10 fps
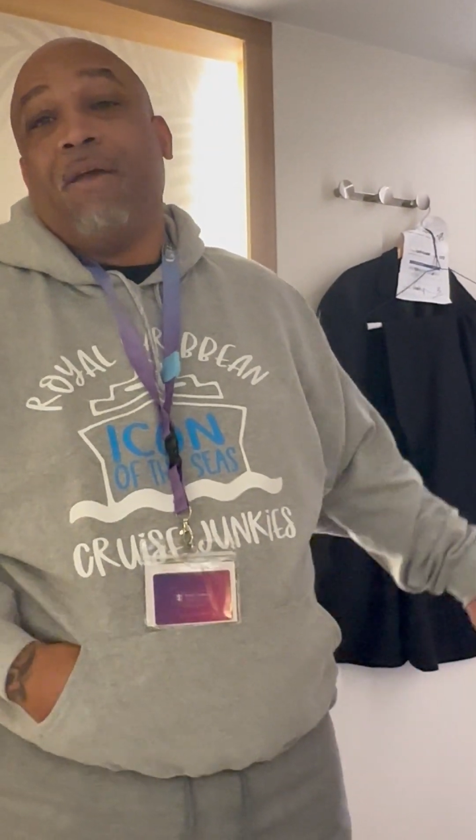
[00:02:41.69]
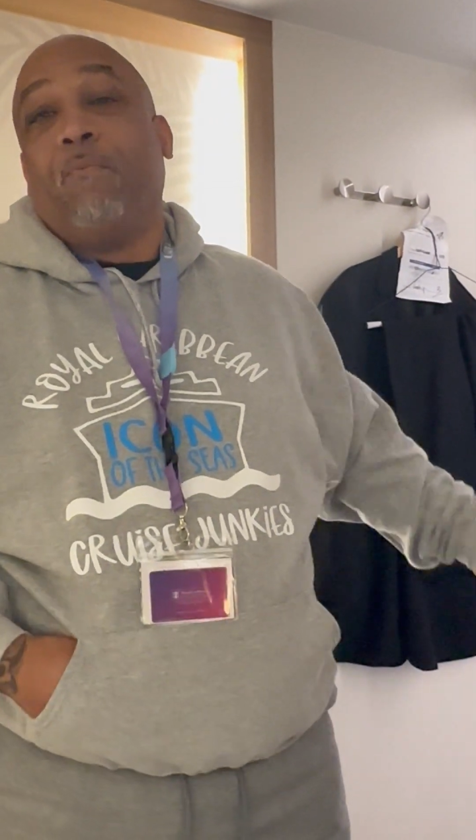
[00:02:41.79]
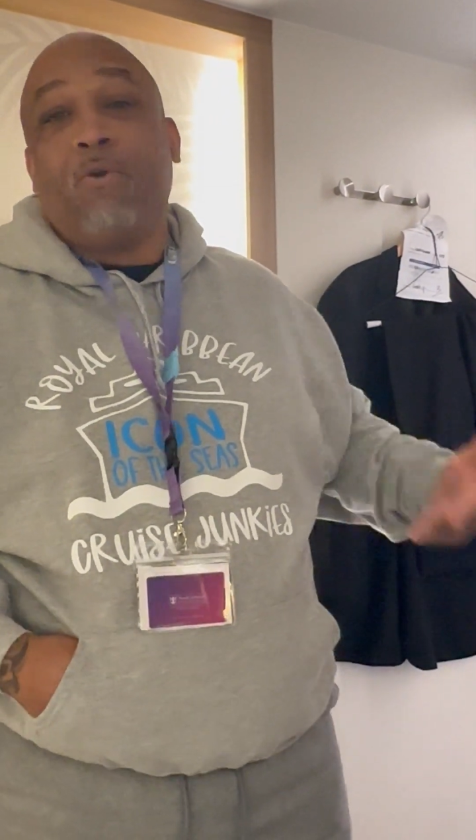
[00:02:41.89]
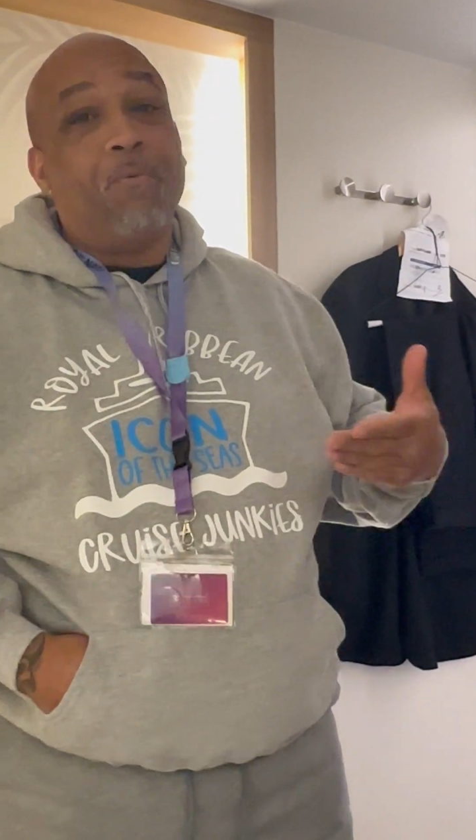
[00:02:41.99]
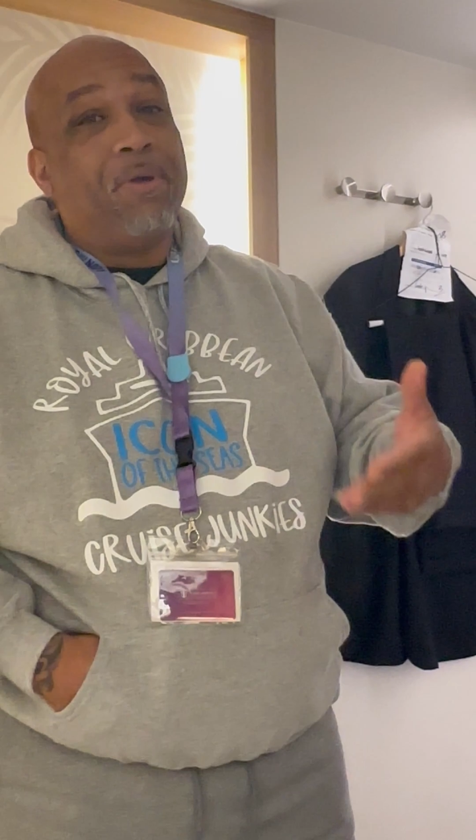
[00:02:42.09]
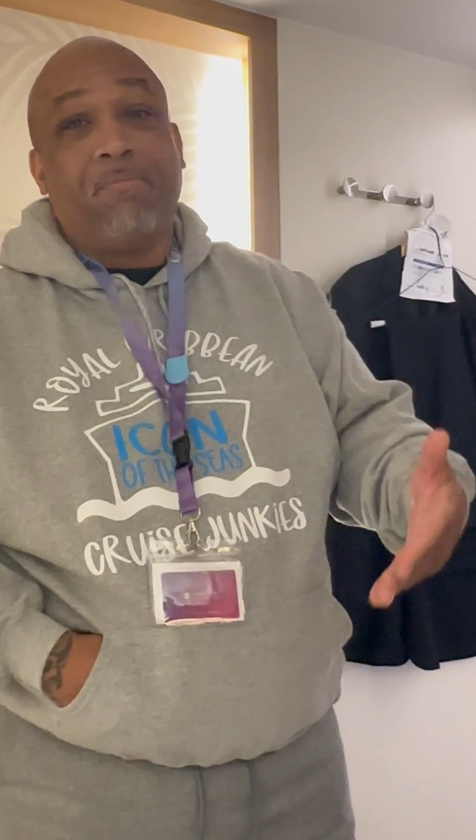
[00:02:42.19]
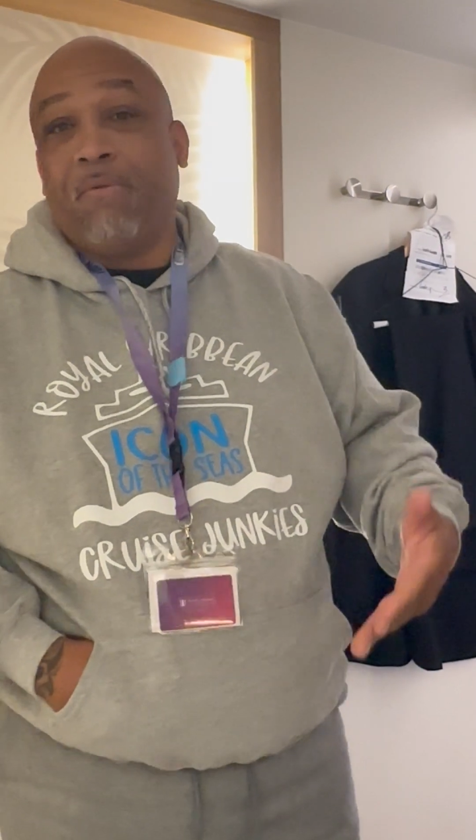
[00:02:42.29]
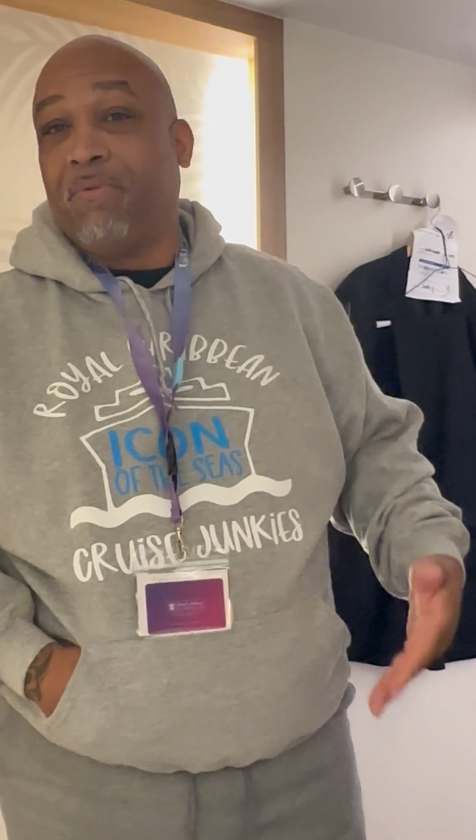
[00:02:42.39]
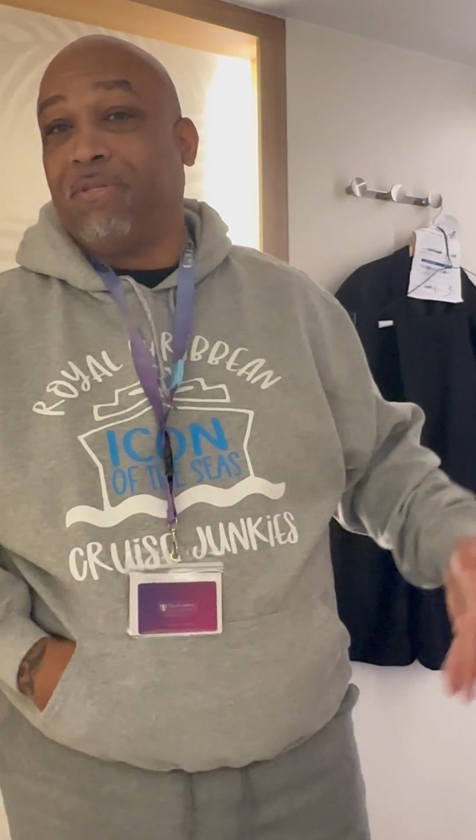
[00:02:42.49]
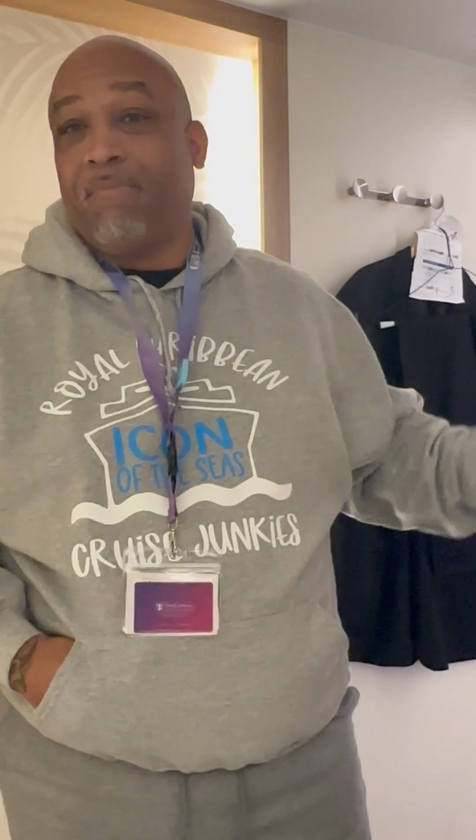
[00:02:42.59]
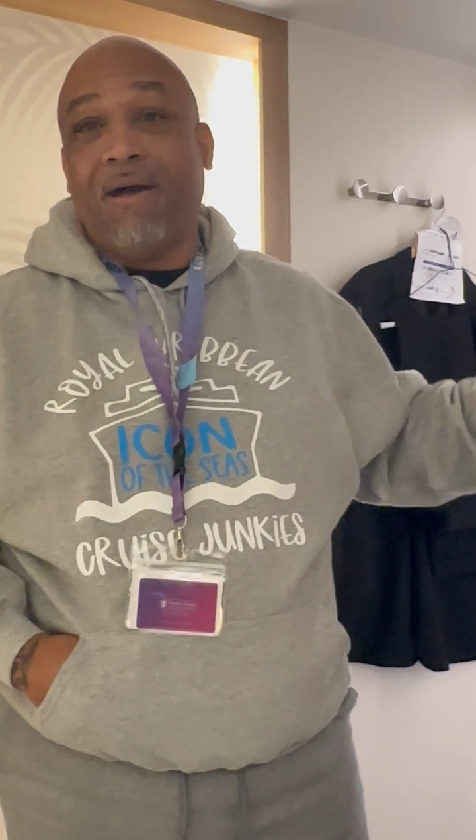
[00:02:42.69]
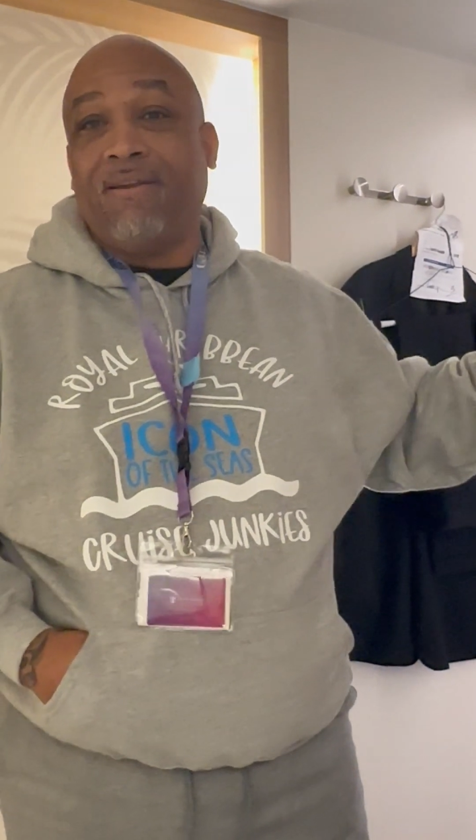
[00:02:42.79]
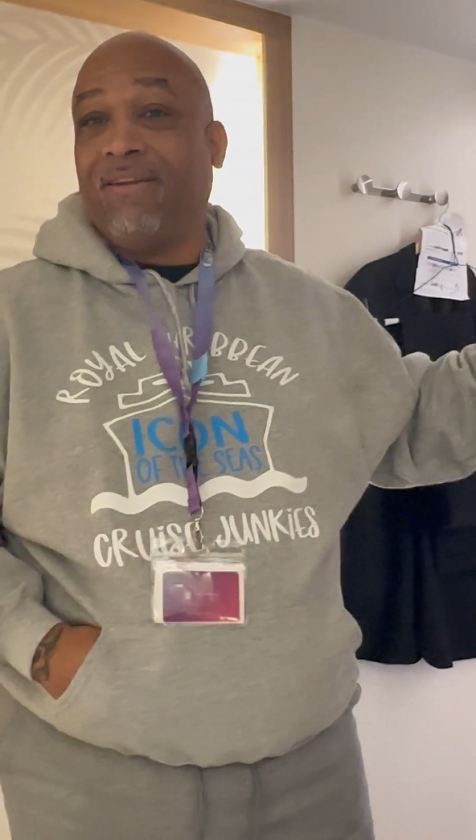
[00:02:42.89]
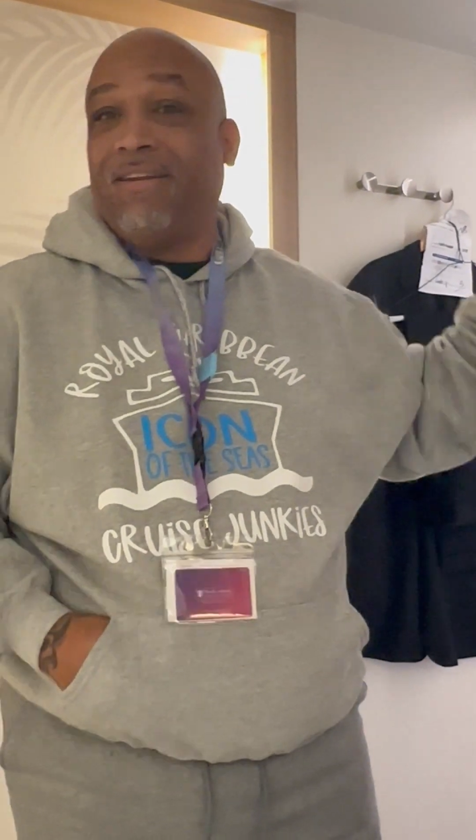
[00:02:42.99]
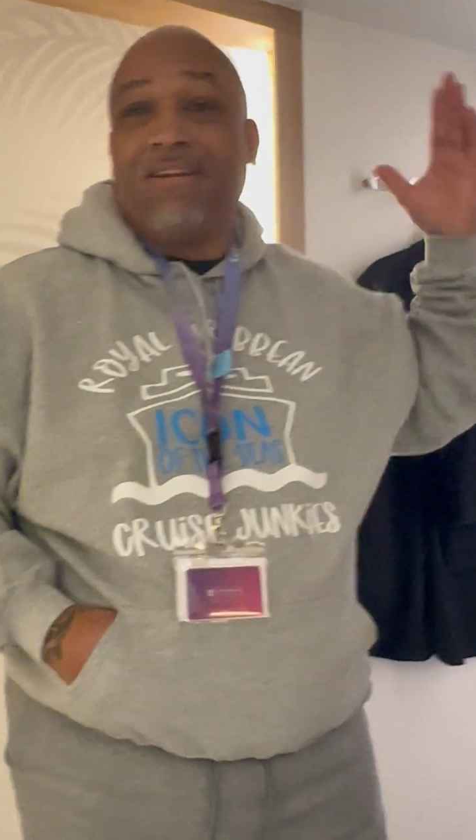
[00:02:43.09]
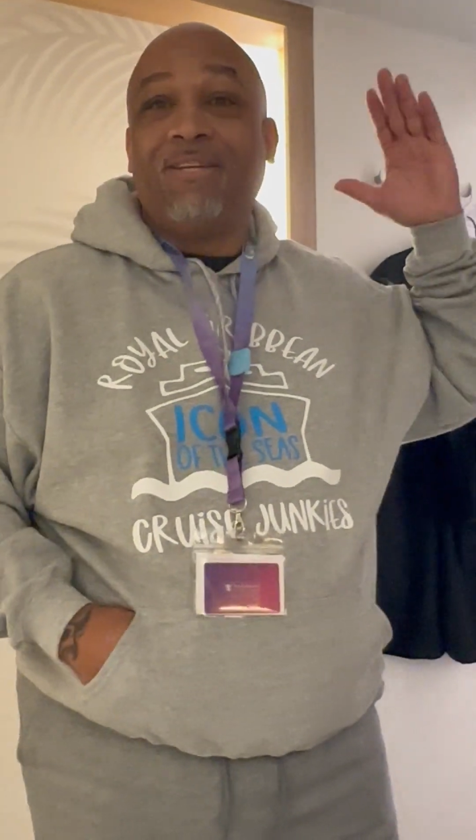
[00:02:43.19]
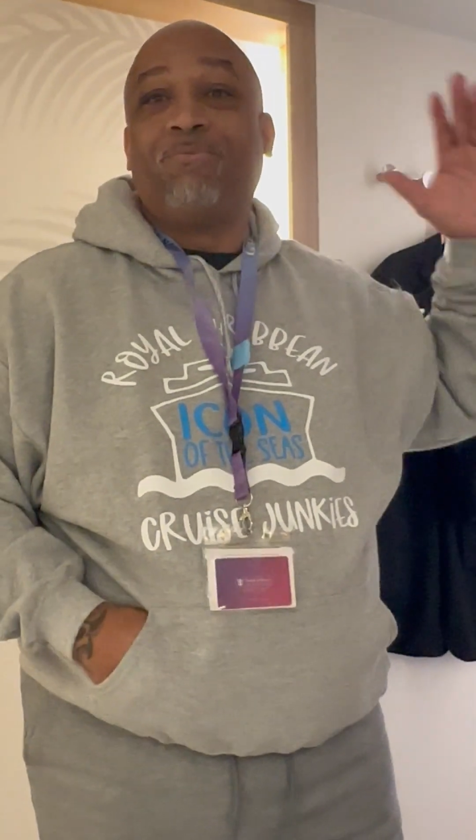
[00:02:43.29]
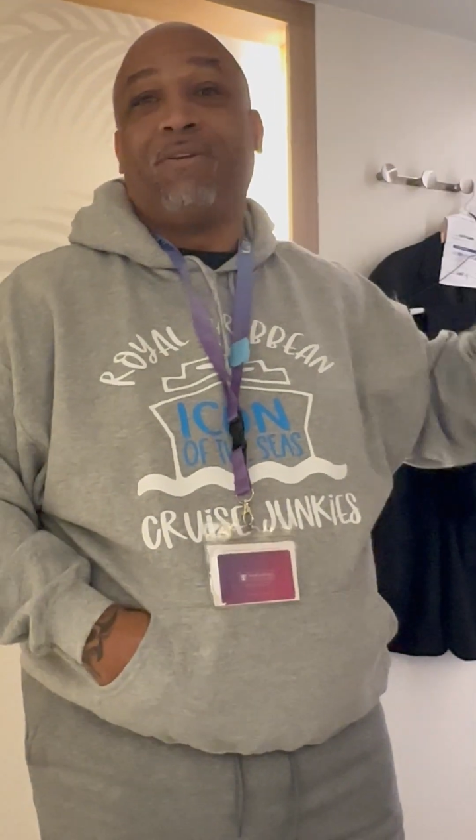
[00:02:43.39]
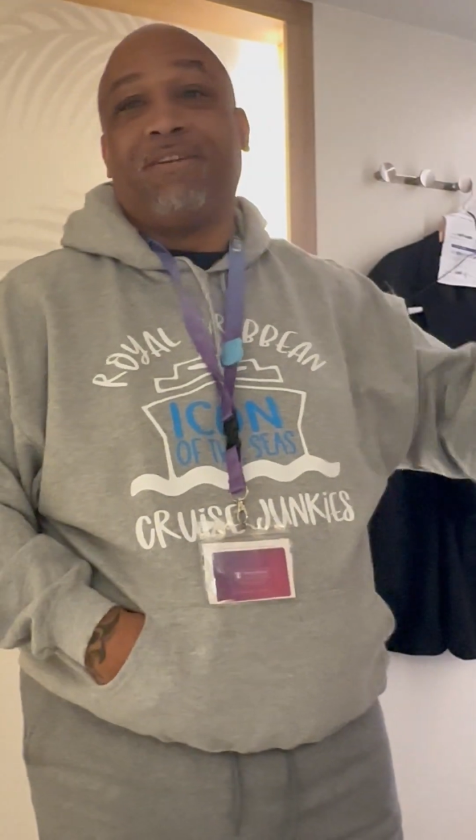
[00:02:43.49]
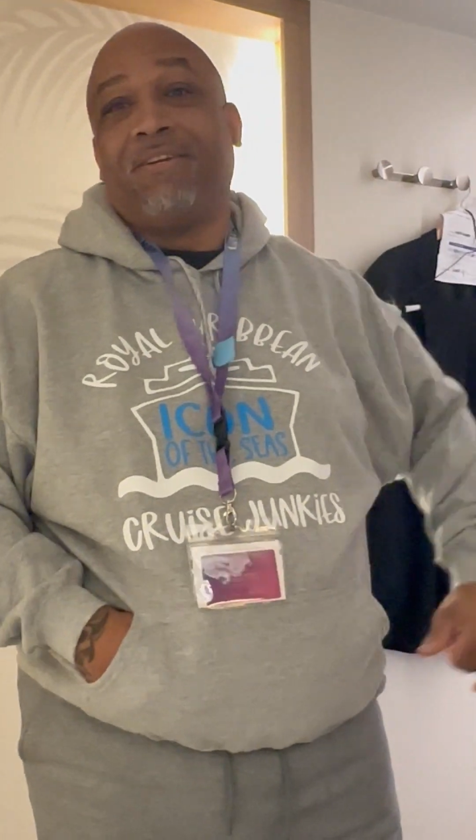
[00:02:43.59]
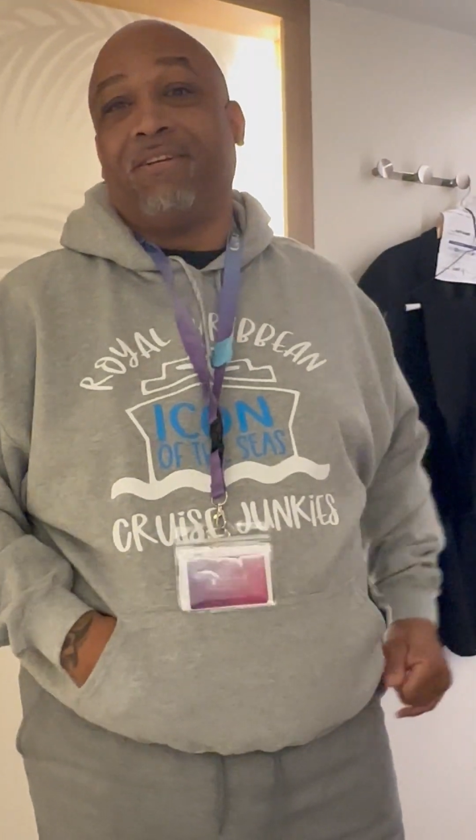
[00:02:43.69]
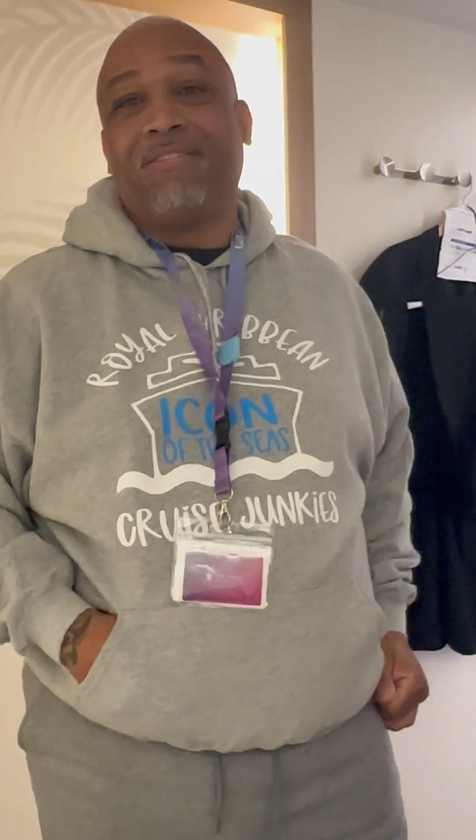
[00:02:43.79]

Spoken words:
we're going to make memories about it, and it is what it is.